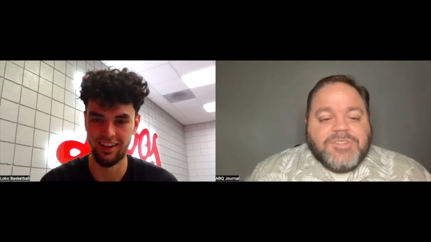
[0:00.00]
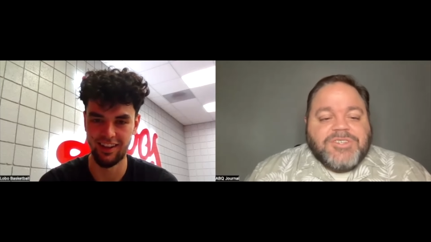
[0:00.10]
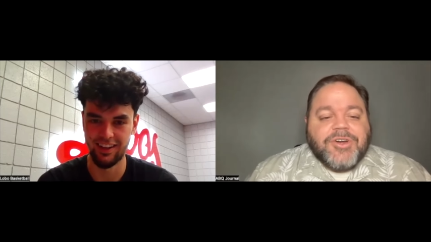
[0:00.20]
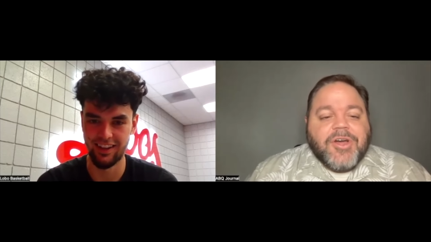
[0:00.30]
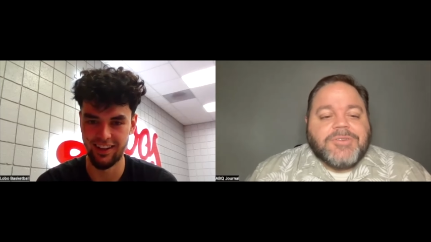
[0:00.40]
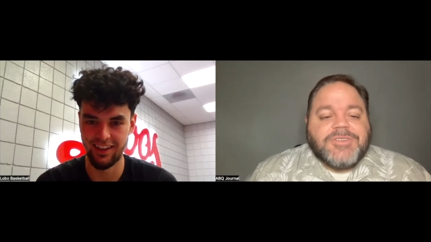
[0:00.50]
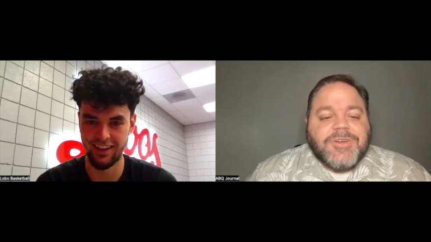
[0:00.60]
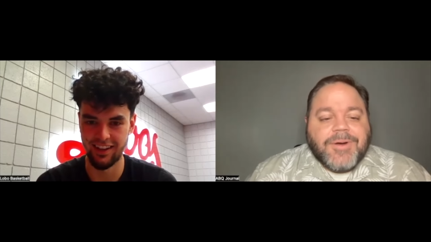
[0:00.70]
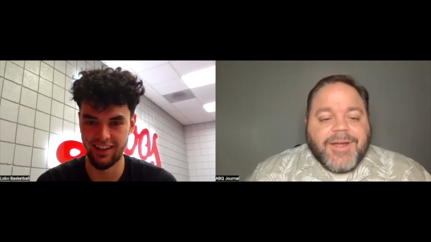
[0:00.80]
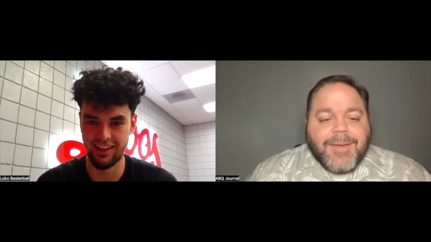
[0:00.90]
Speaker 1: What's your
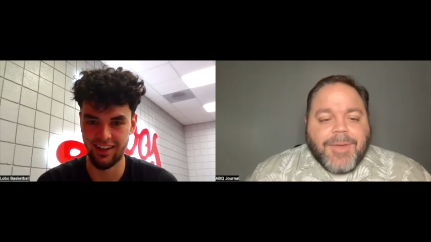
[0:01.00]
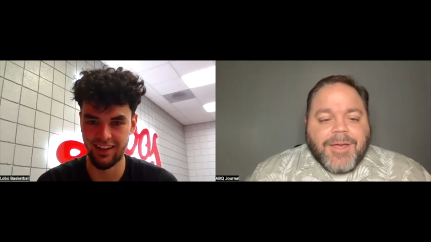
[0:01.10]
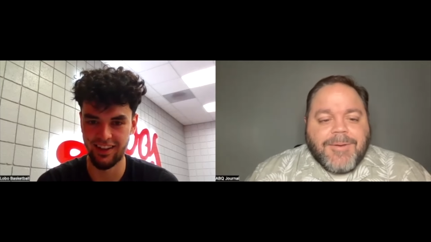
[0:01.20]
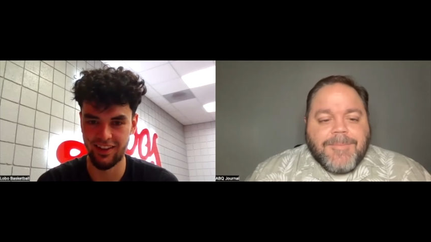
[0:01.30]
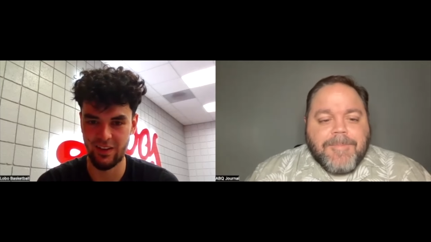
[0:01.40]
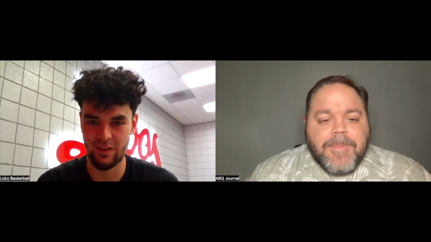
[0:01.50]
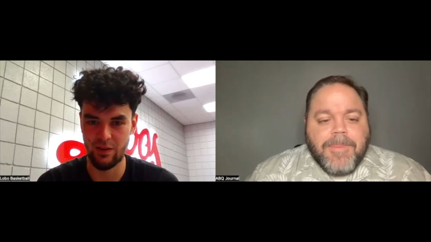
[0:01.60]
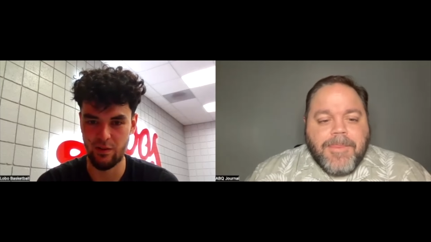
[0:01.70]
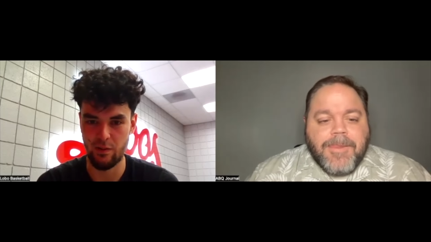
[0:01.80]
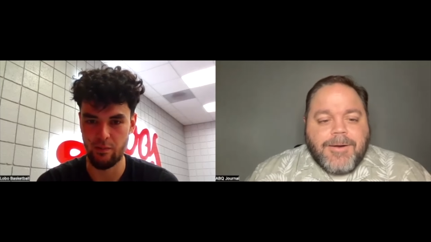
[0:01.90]
go-to on gaming?
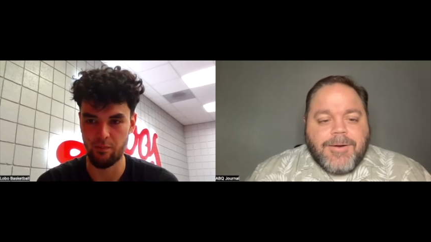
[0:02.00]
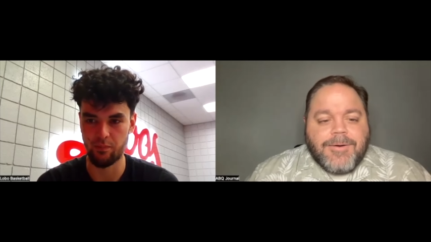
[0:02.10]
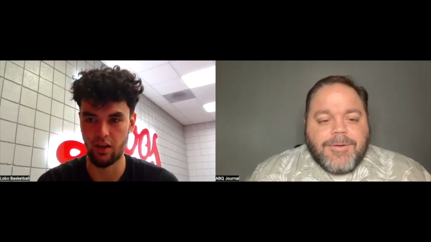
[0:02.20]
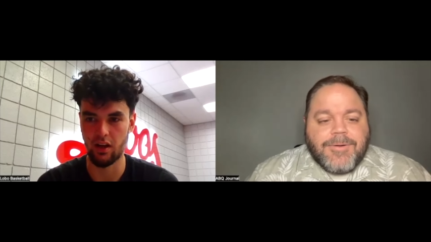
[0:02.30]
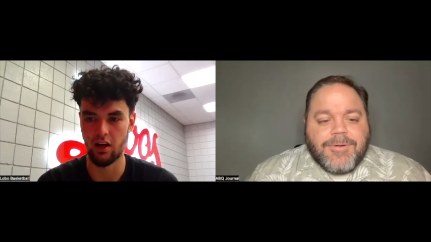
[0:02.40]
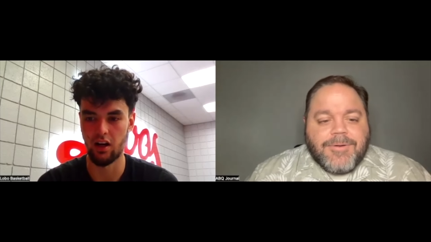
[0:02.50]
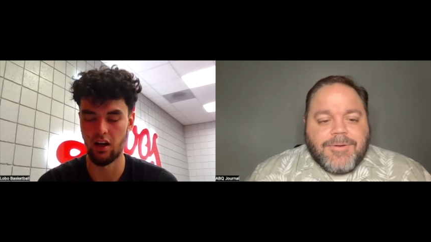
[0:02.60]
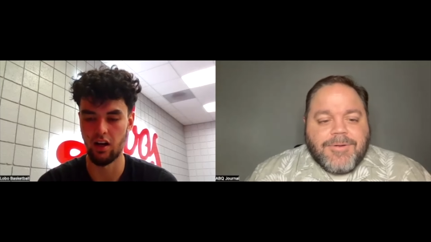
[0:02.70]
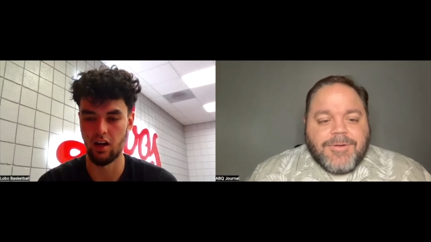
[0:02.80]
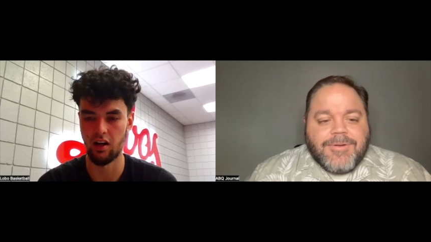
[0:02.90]

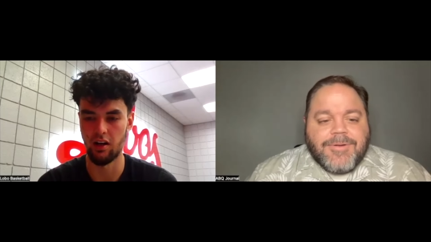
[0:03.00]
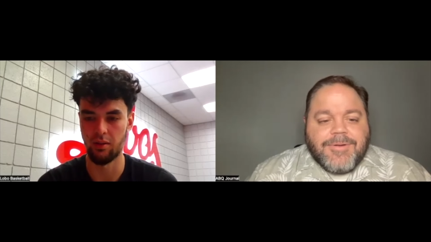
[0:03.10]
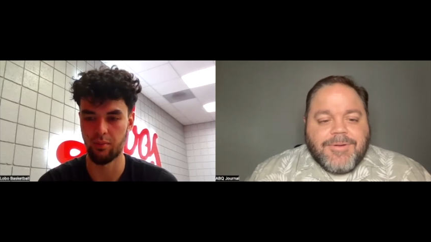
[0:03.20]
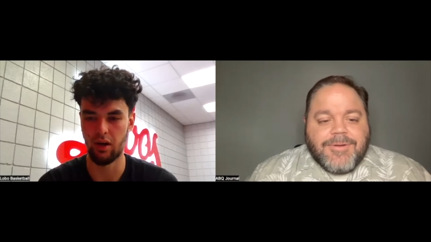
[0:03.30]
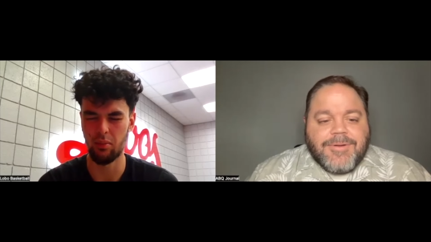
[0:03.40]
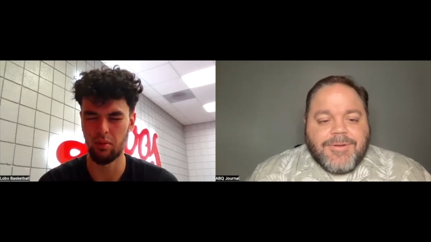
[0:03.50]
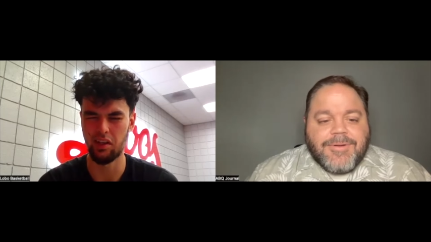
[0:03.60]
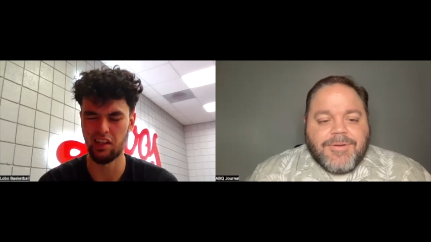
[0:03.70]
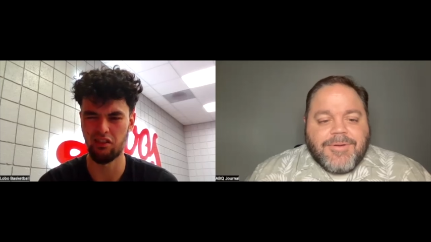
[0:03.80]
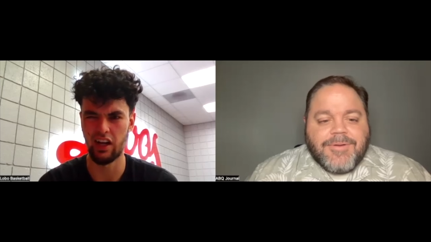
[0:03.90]
Speaker 2: Uh,
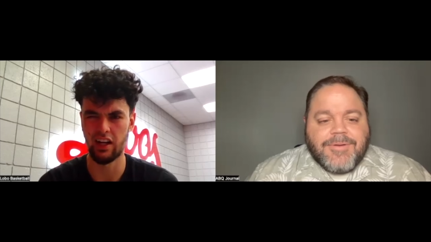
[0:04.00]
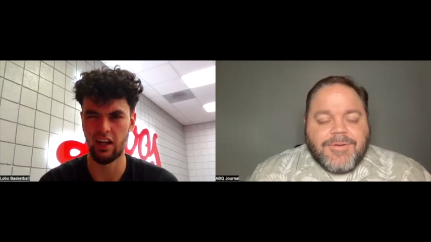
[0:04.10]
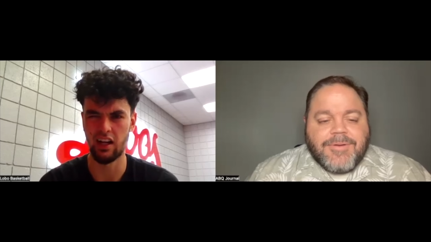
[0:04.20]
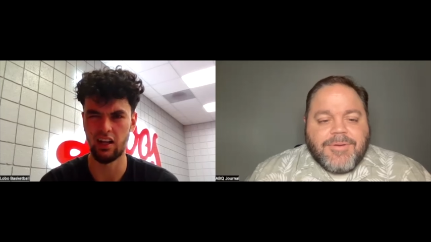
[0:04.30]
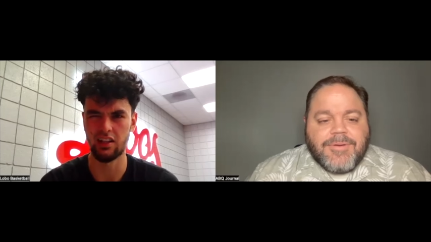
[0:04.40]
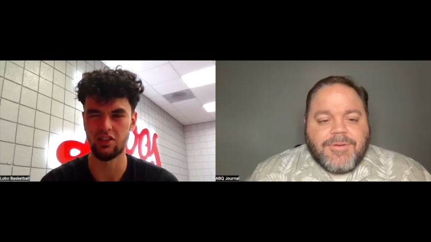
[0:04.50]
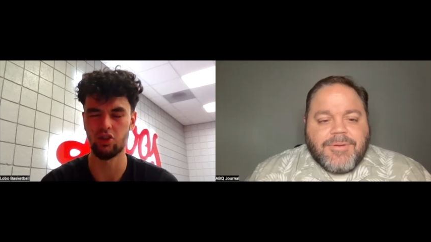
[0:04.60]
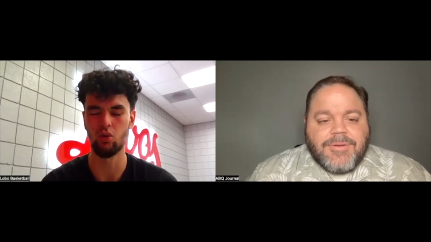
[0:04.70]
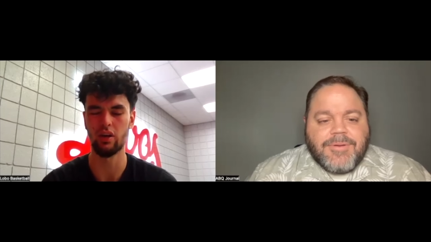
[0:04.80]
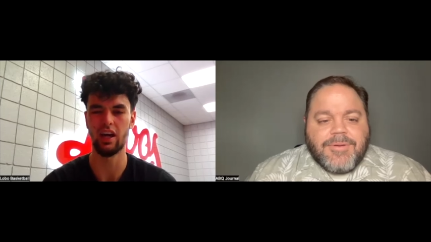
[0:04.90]
probably right.
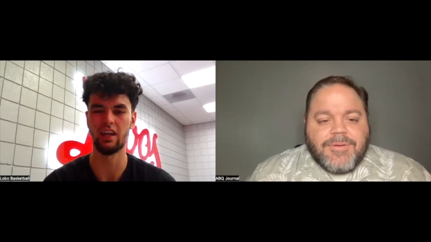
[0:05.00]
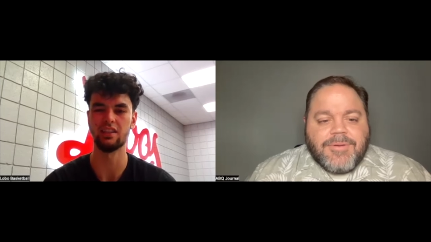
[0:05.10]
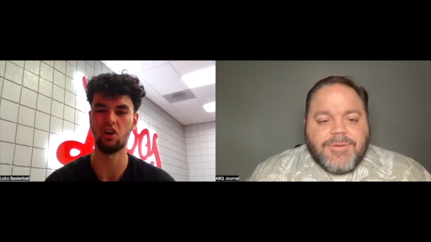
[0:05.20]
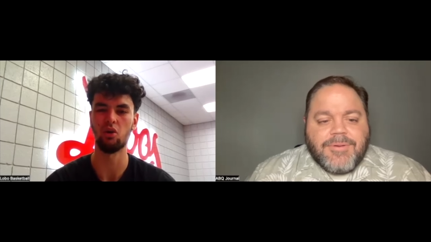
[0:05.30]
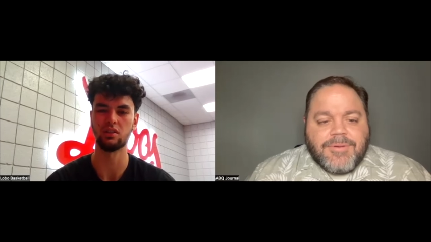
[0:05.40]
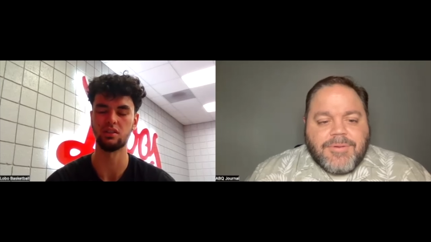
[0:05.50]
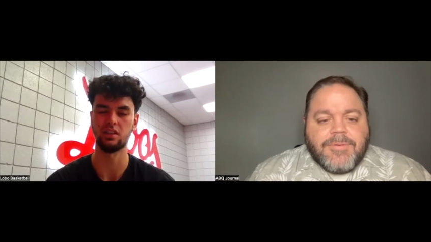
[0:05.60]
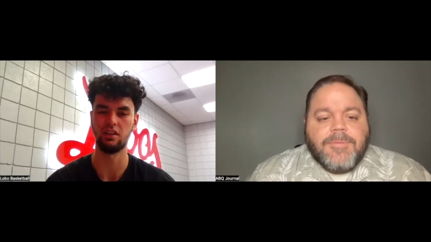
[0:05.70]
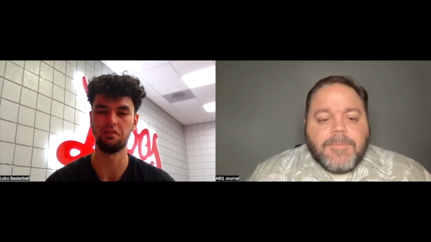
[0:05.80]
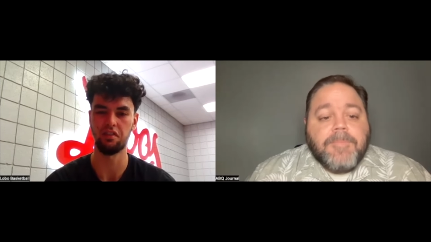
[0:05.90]
2K is always
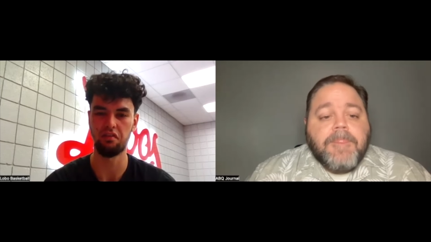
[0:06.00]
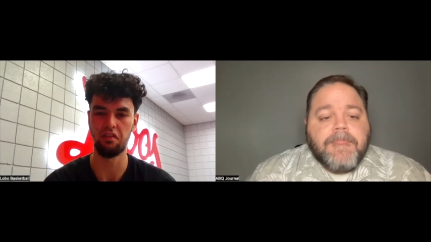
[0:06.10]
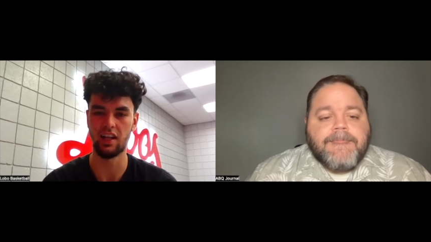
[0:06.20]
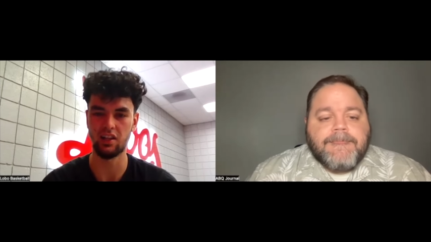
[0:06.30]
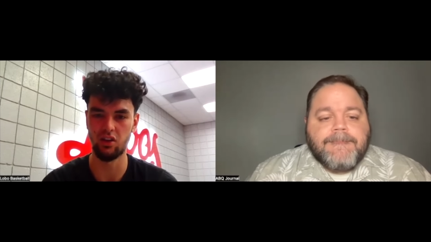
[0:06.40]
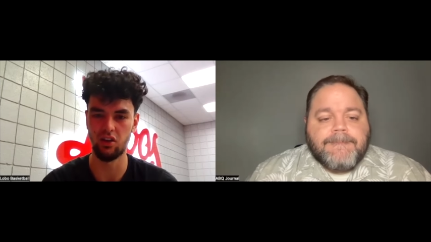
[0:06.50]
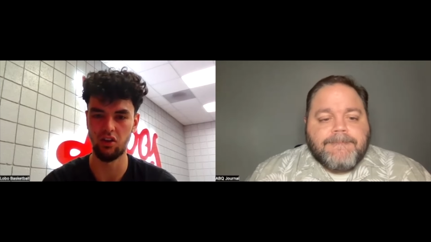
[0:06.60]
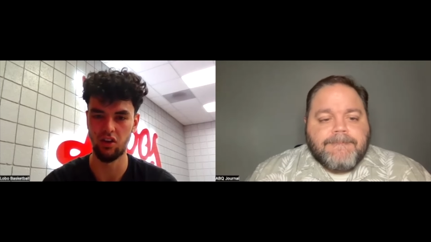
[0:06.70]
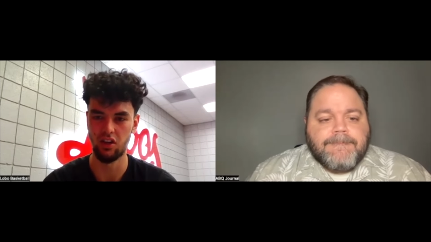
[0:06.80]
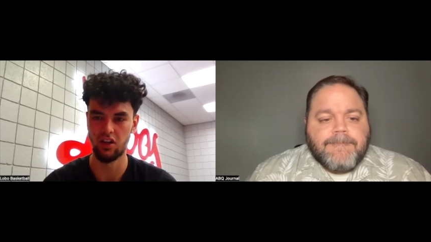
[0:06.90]
if if I had to,
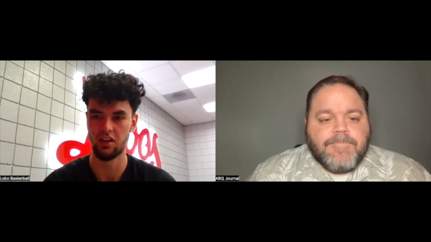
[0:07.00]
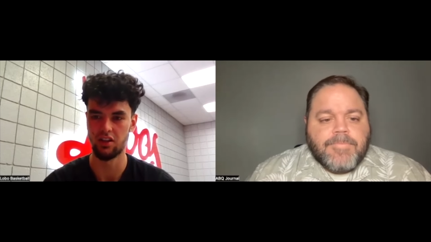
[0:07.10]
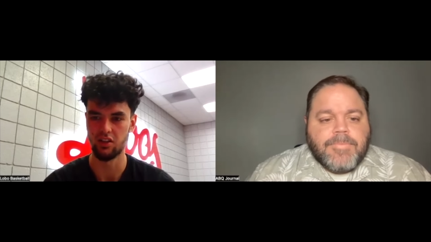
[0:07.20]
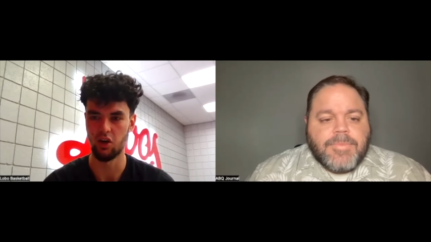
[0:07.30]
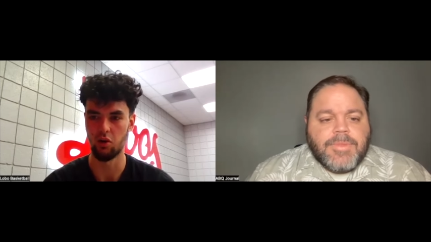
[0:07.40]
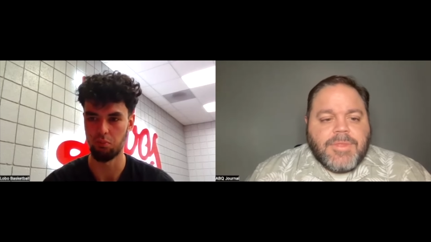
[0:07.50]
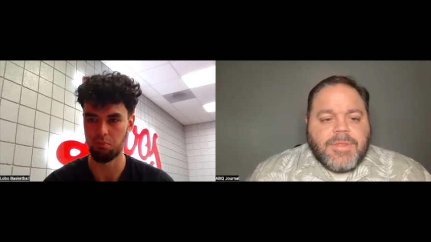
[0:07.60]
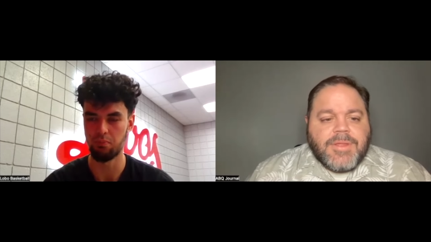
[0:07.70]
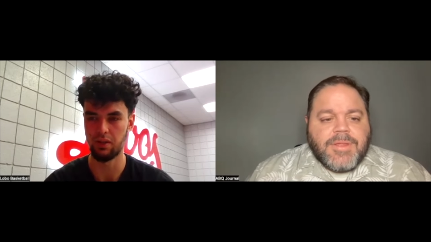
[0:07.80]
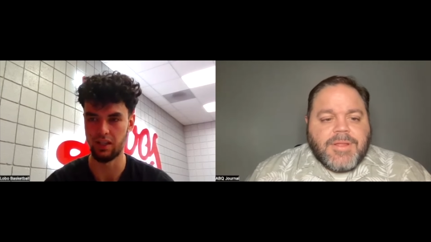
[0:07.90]
you know, beat